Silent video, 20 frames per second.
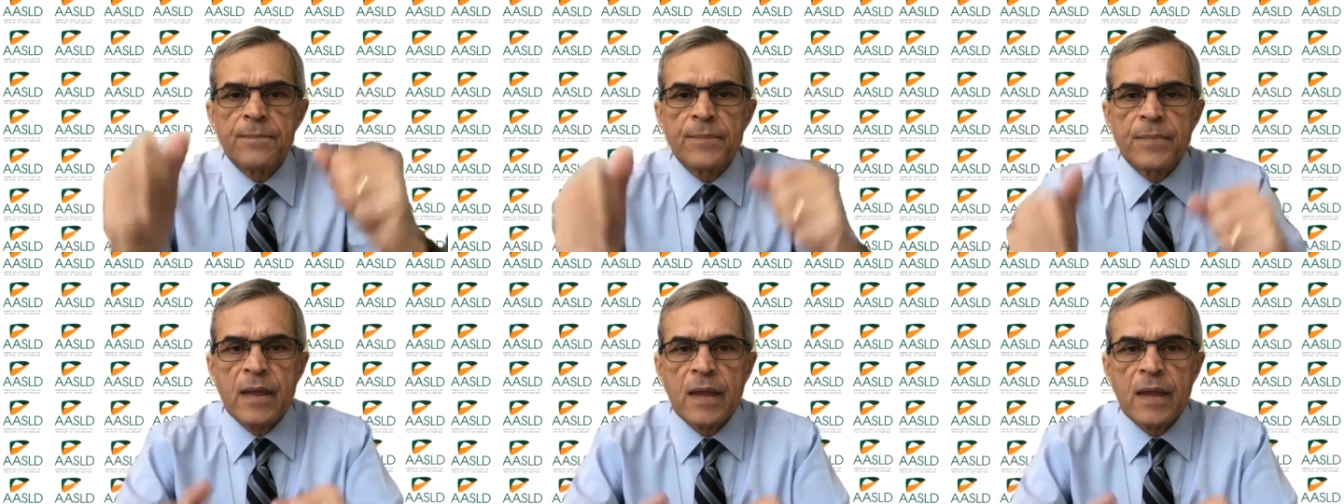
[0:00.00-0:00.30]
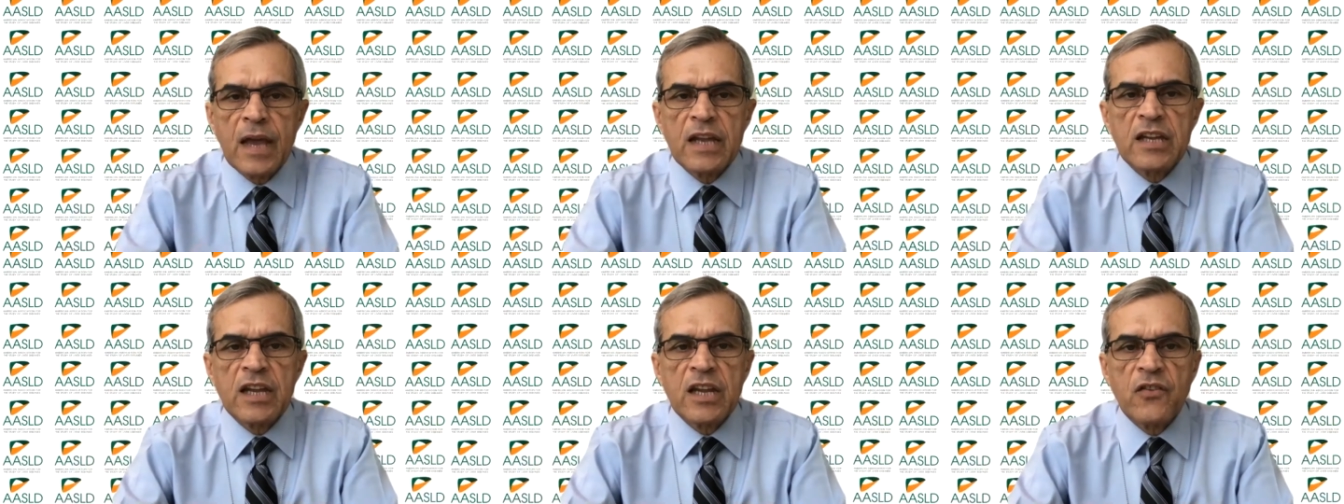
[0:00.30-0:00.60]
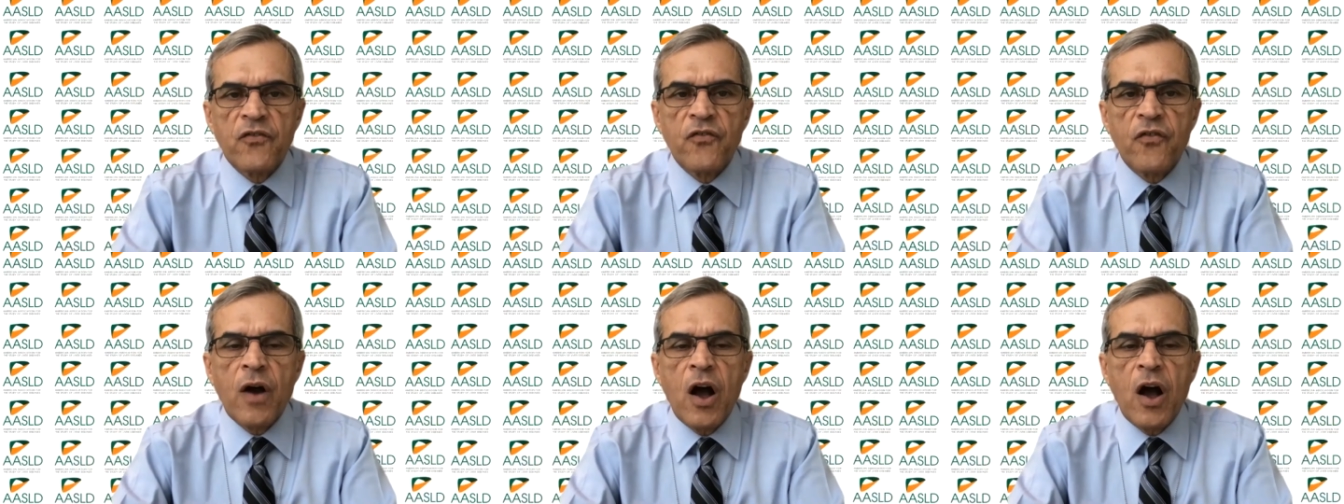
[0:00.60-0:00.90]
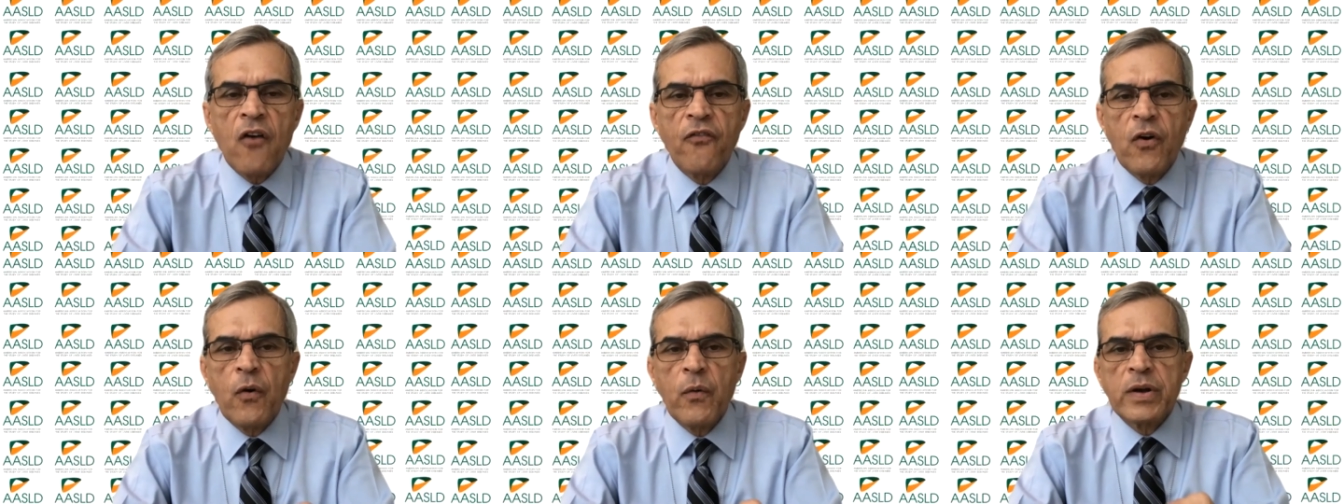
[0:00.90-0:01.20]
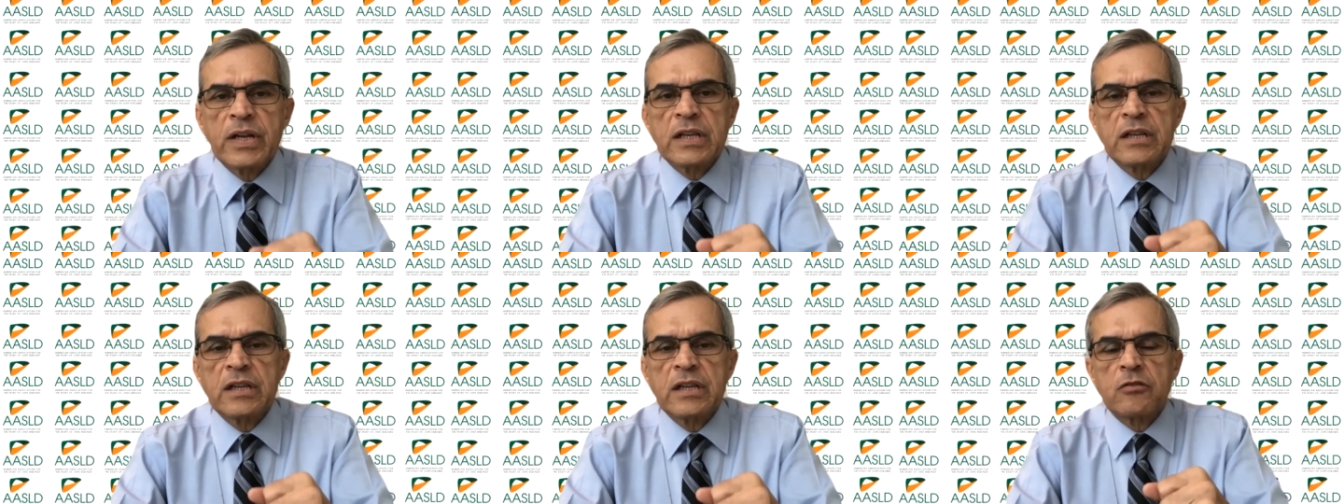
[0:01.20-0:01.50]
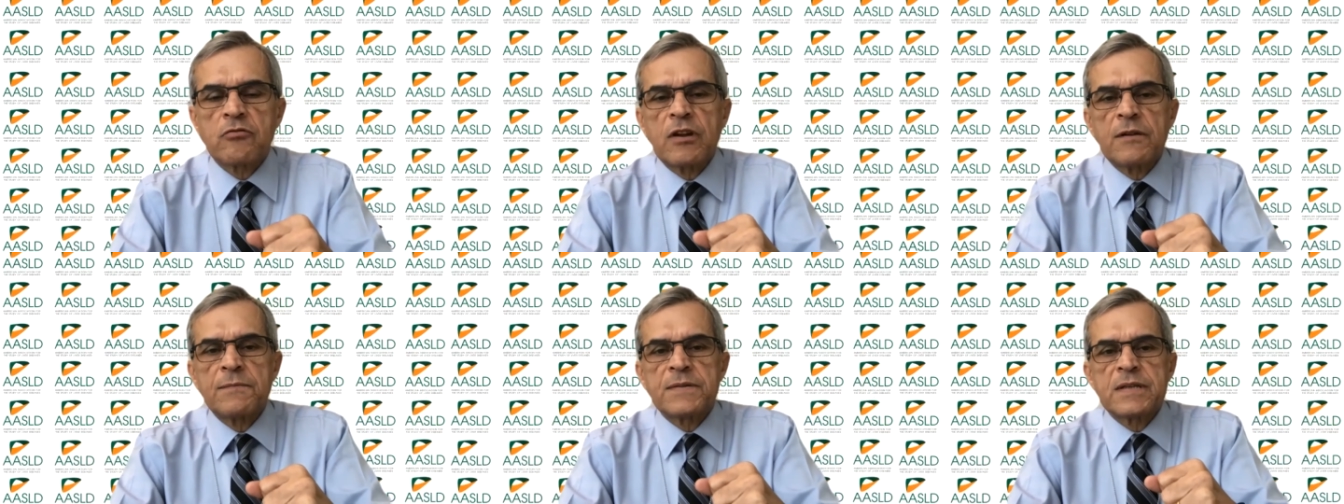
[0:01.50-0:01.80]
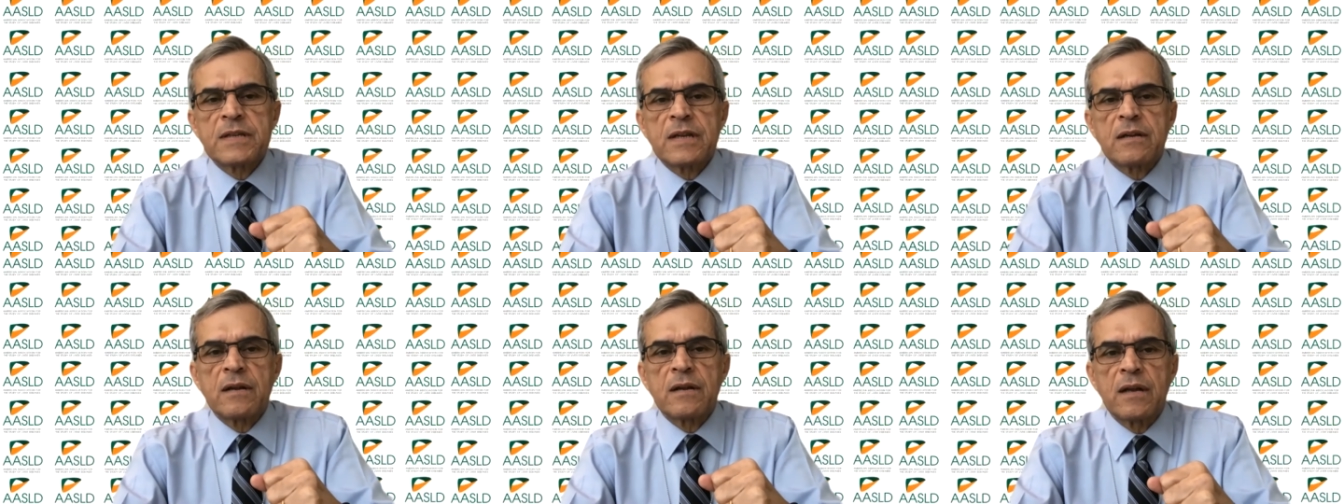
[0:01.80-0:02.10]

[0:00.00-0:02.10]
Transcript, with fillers: And then for alpha-1 antitrypsin,